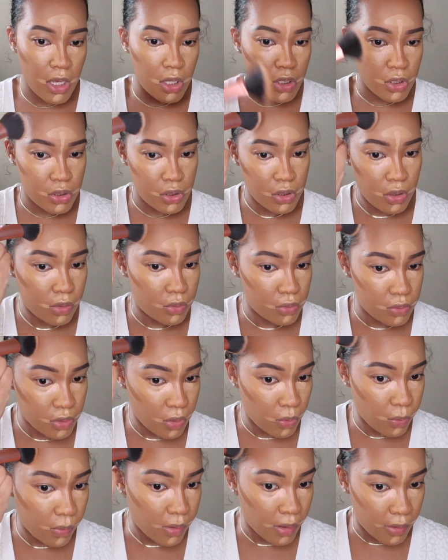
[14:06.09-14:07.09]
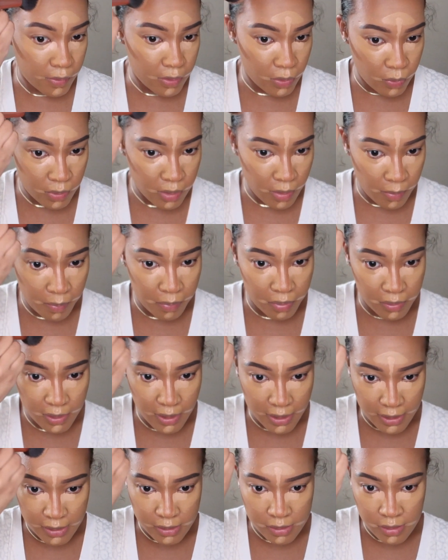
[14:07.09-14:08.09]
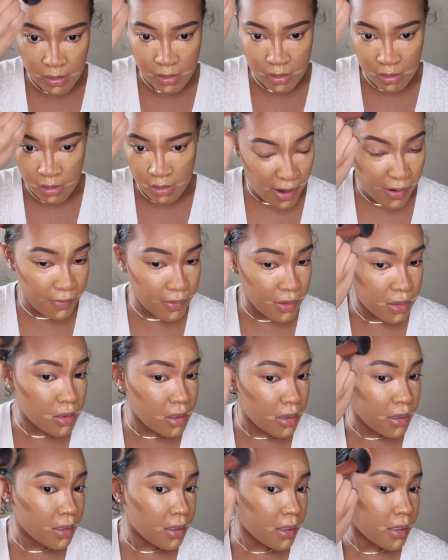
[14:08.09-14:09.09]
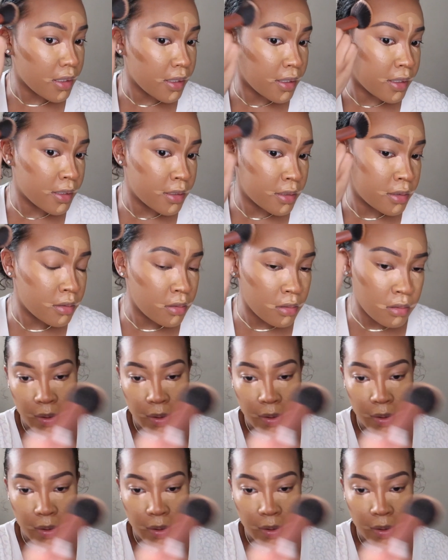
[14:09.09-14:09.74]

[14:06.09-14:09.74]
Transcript: So don't worry, you want to blend everything in.